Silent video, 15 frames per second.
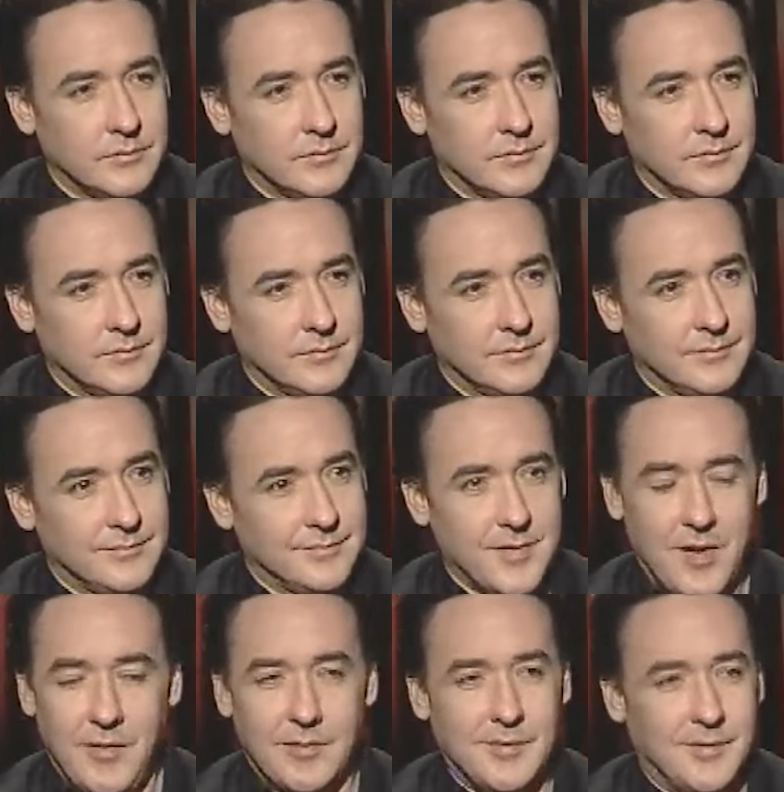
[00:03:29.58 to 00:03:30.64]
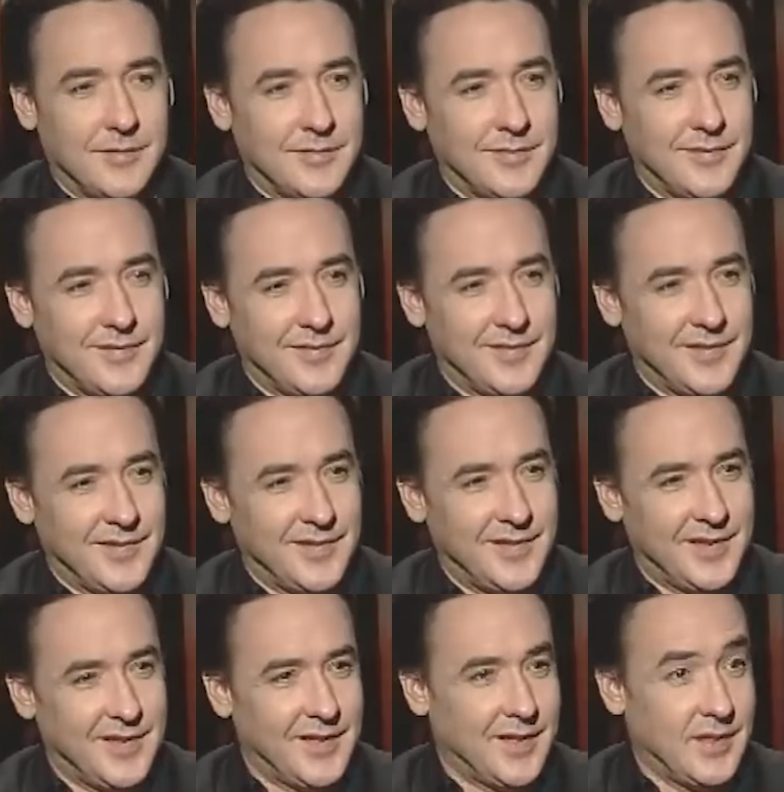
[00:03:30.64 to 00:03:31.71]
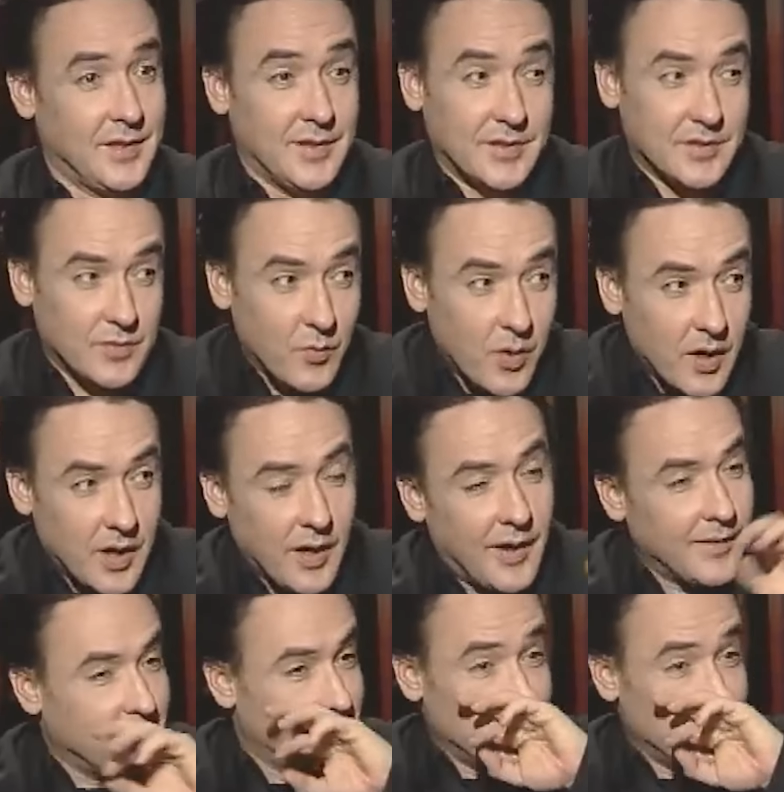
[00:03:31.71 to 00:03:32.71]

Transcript: Really? No. Really? I swear to God.